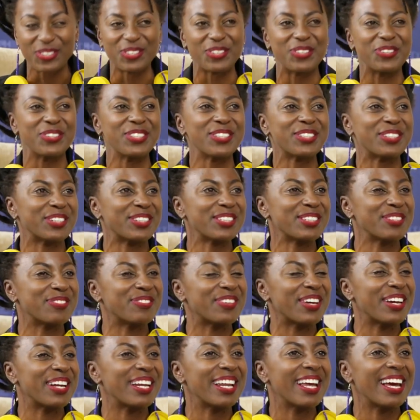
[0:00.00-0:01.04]
also, which talks
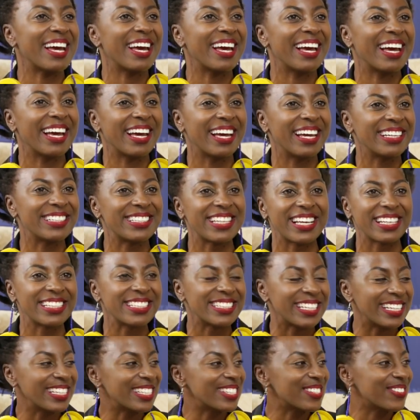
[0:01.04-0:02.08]
about uh, a
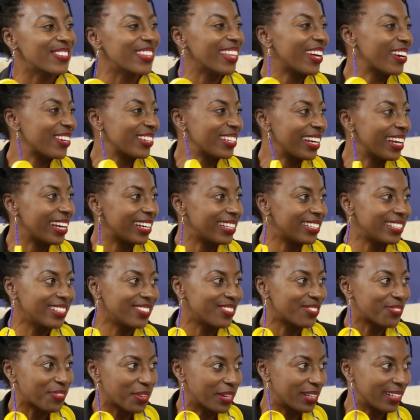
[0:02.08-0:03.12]
success without
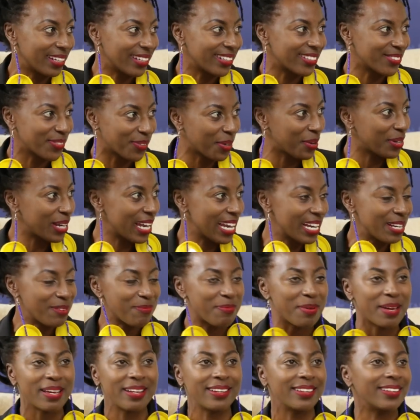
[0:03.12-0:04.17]
any failures, without any
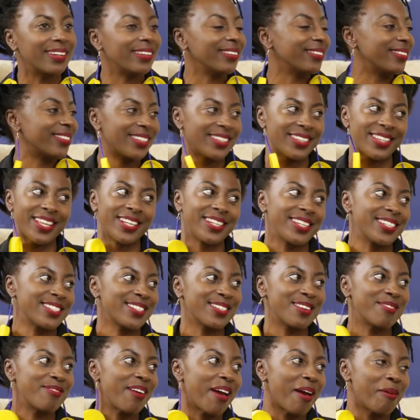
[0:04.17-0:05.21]
pain. That has
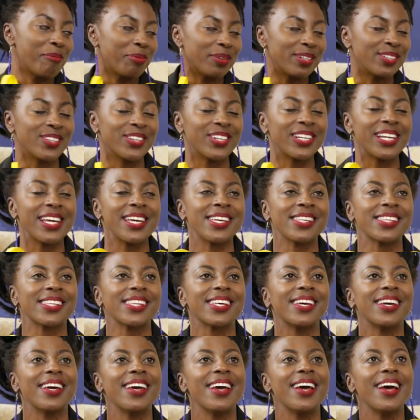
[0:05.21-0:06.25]
never happened on earth.
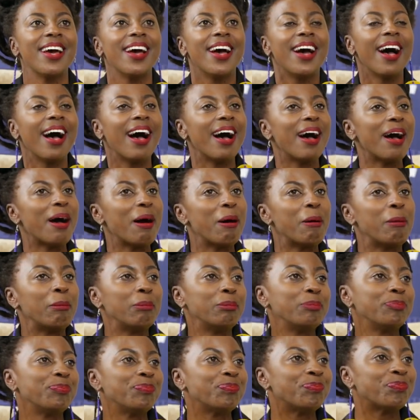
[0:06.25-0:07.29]

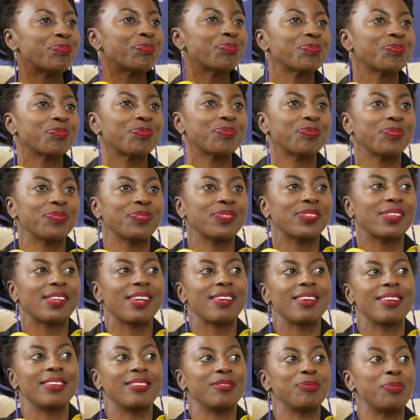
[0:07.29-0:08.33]
Um,
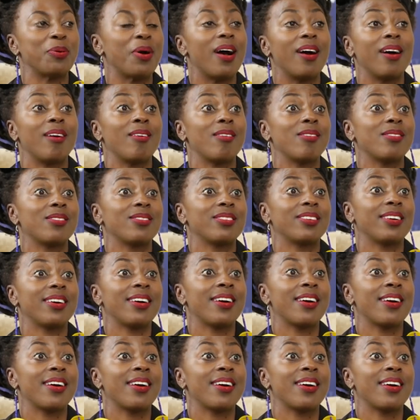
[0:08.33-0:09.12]
Wow.